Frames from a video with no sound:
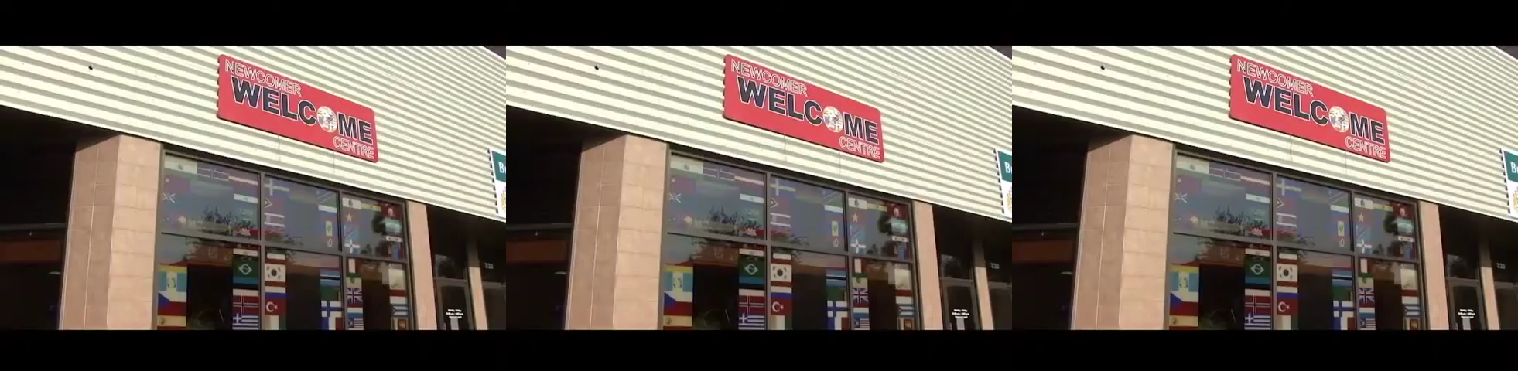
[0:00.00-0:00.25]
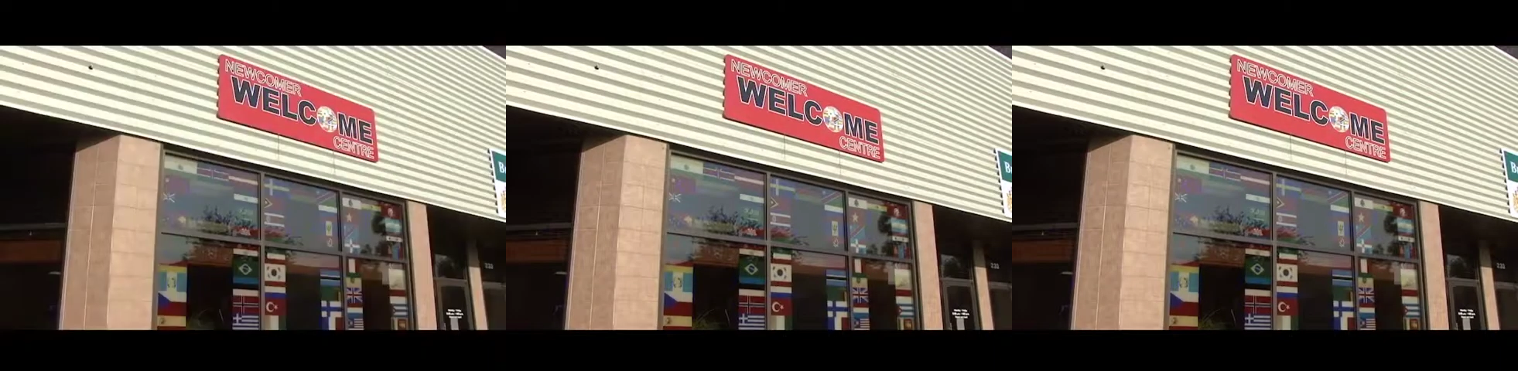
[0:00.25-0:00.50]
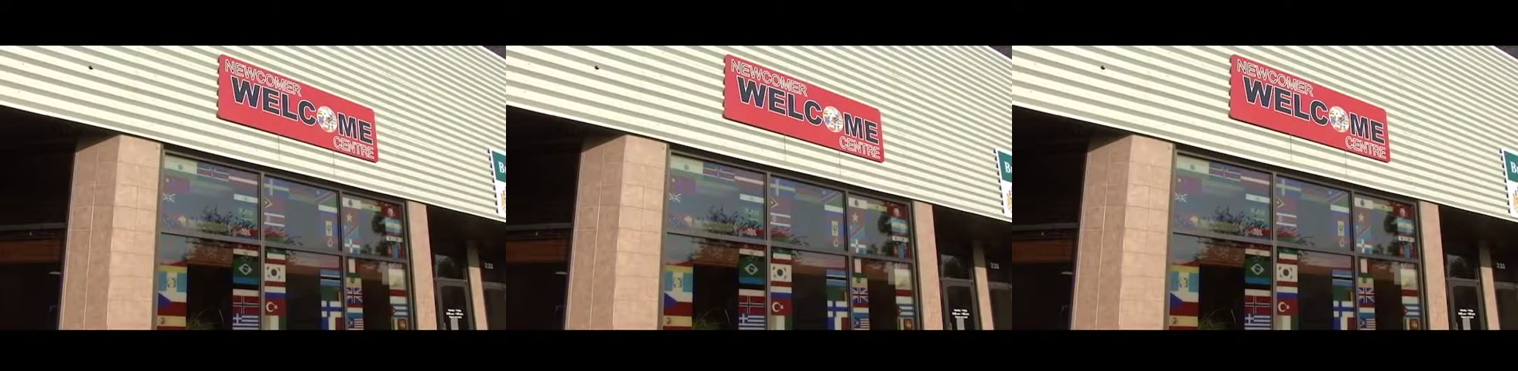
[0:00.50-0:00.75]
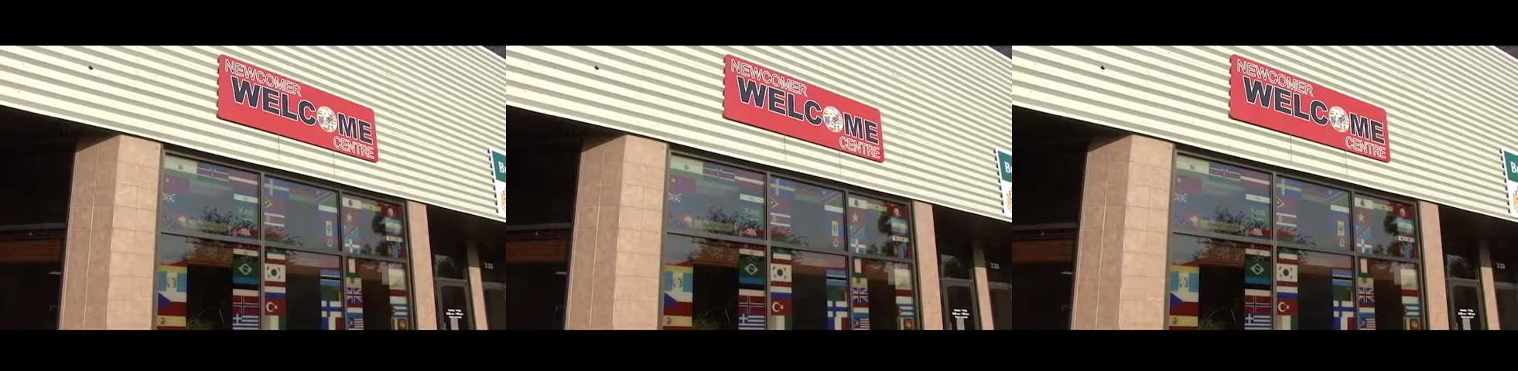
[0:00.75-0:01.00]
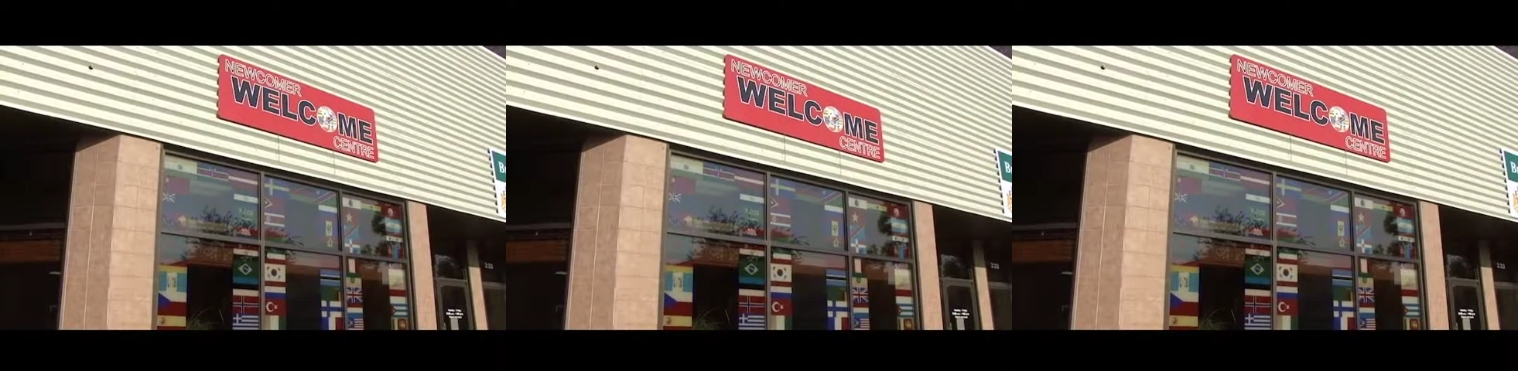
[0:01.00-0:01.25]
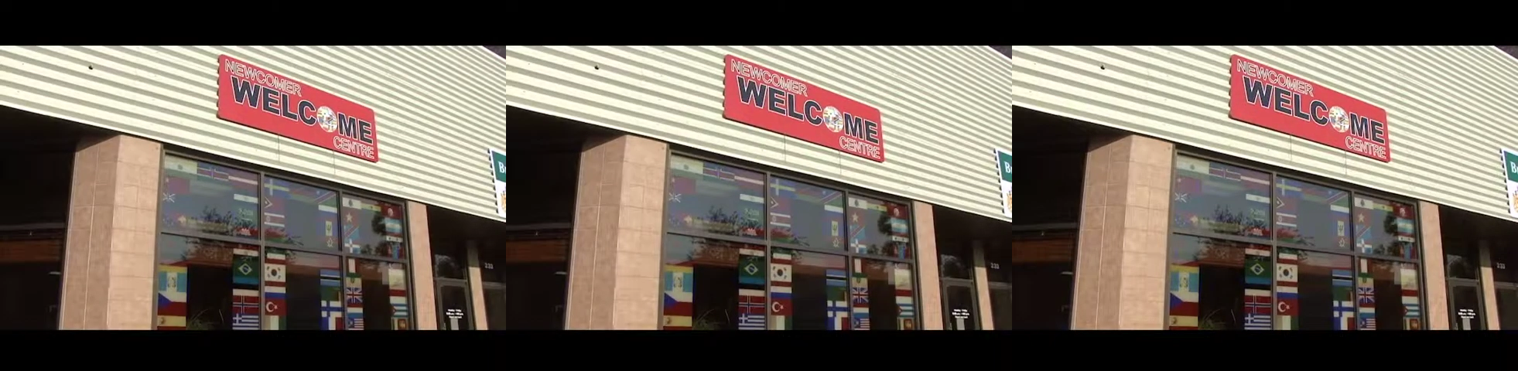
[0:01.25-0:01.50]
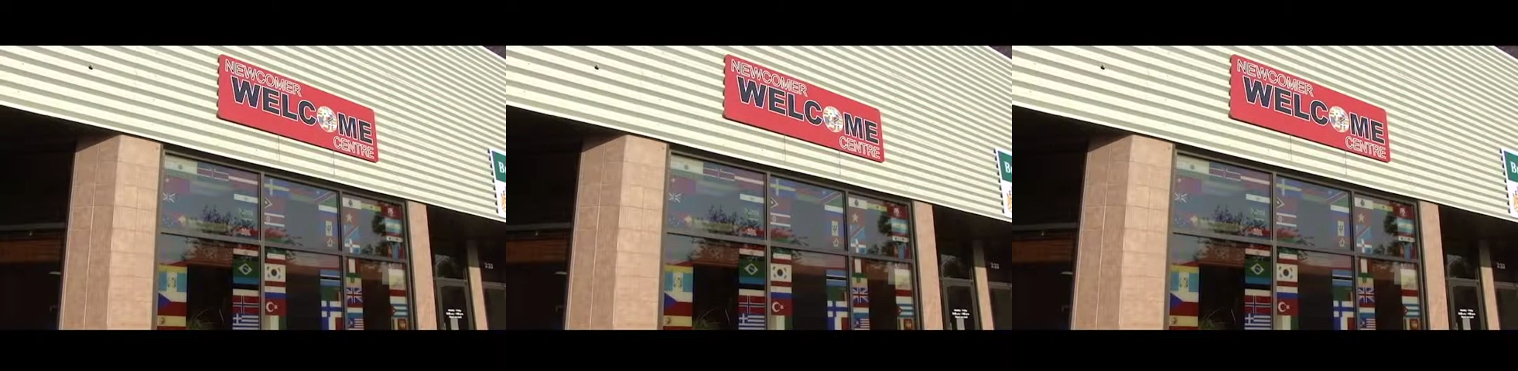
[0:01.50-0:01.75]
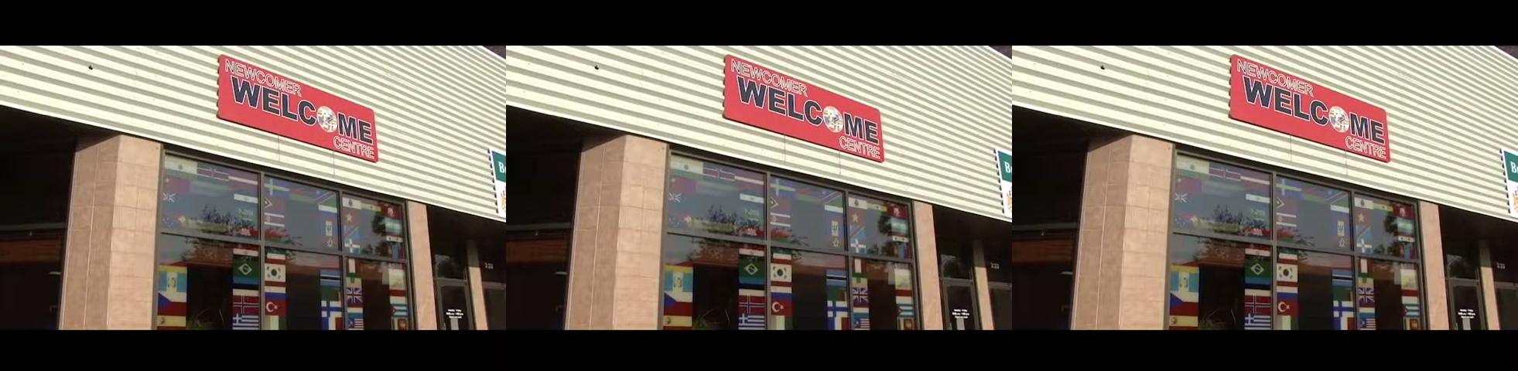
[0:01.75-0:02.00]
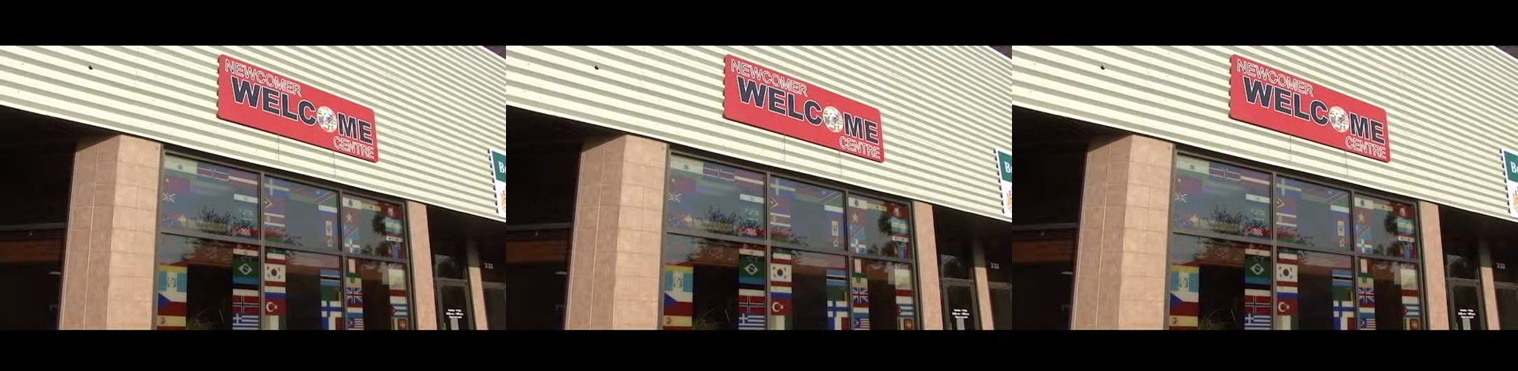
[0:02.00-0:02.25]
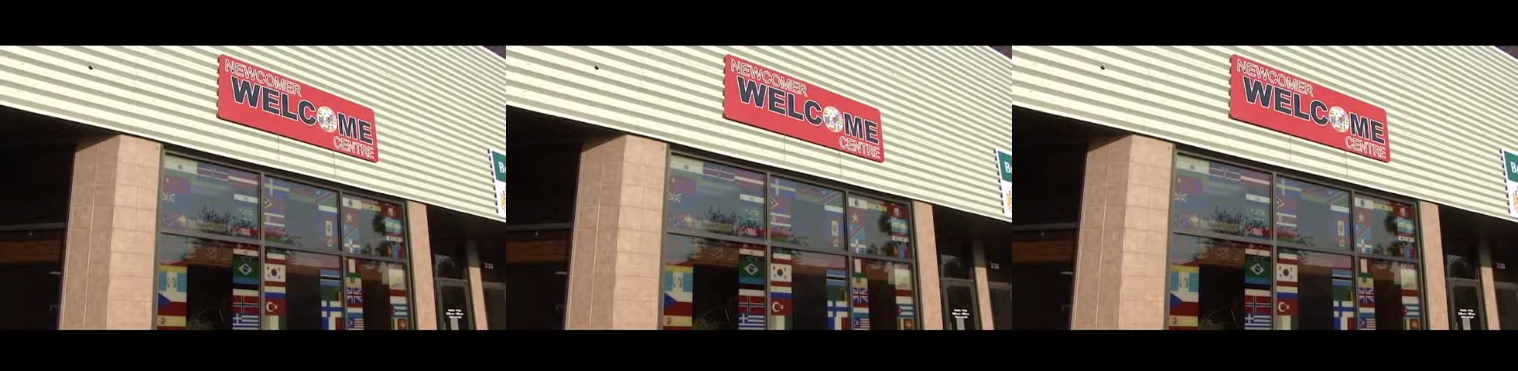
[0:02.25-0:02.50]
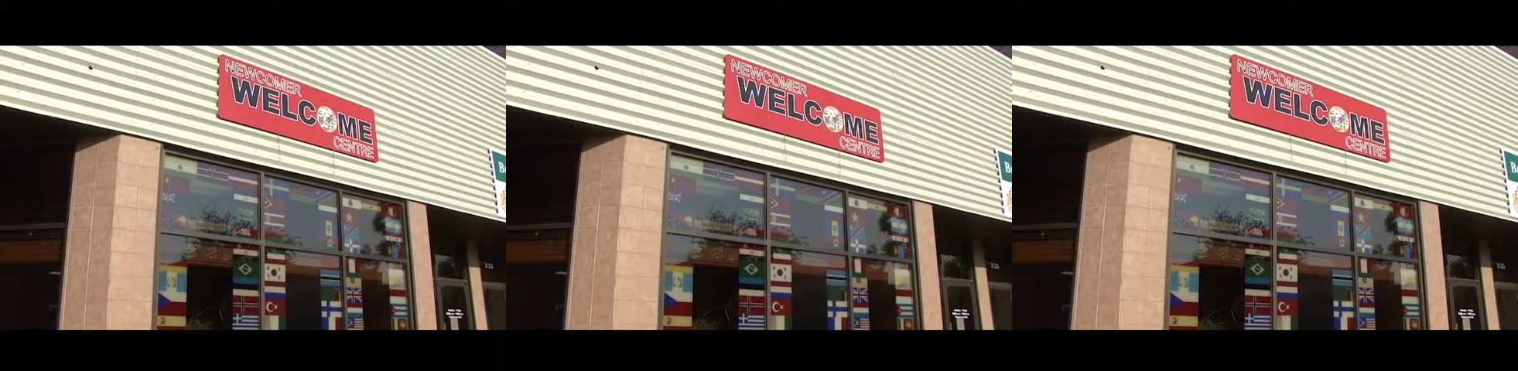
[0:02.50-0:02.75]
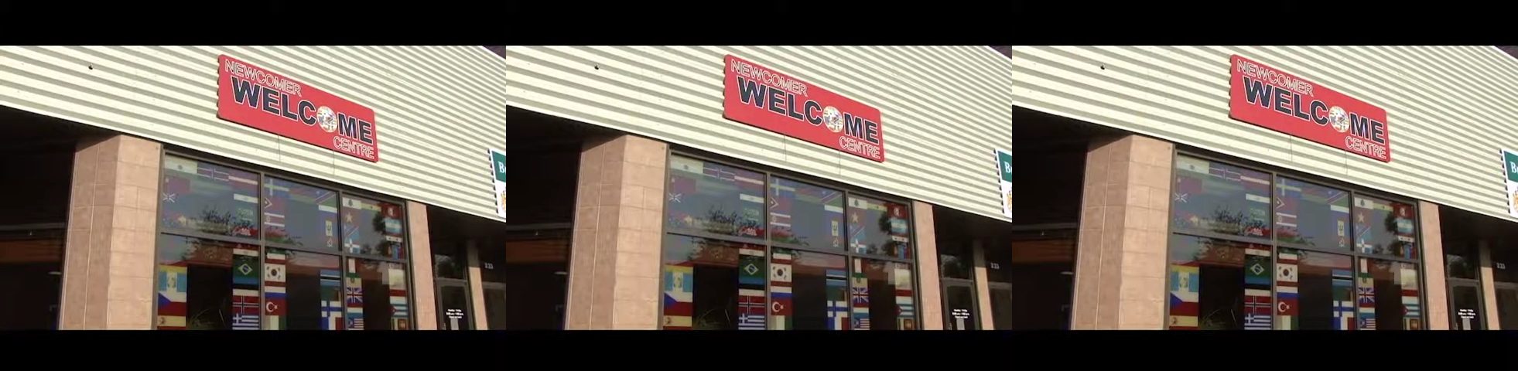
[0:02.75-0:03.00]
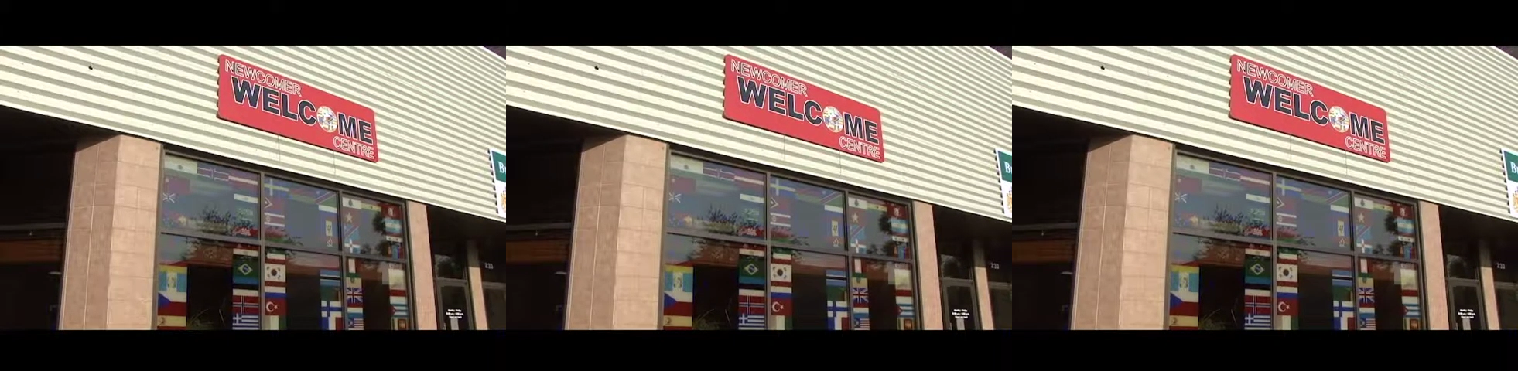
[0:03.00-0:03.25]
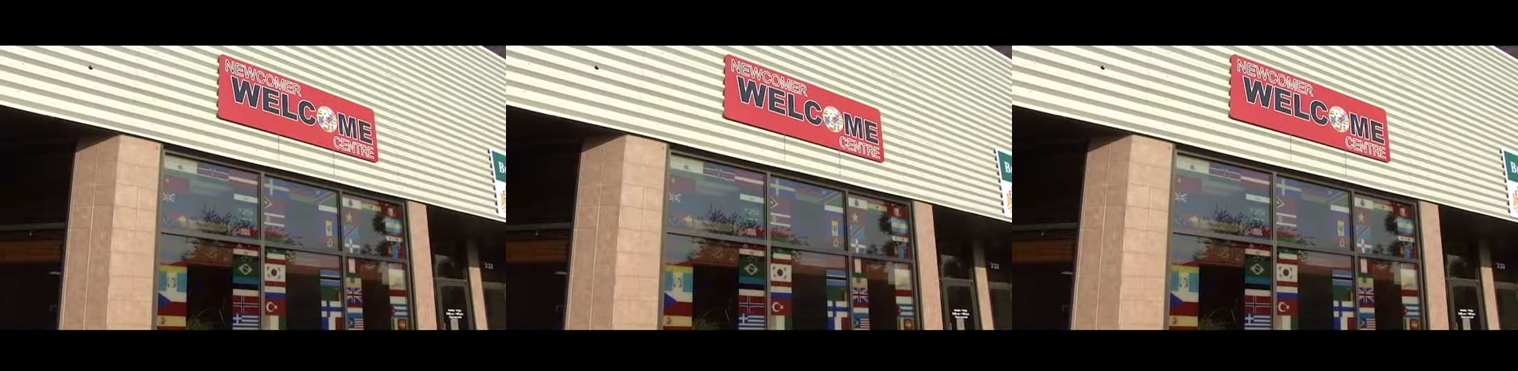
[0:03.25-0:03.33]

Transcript: (no speaker visible)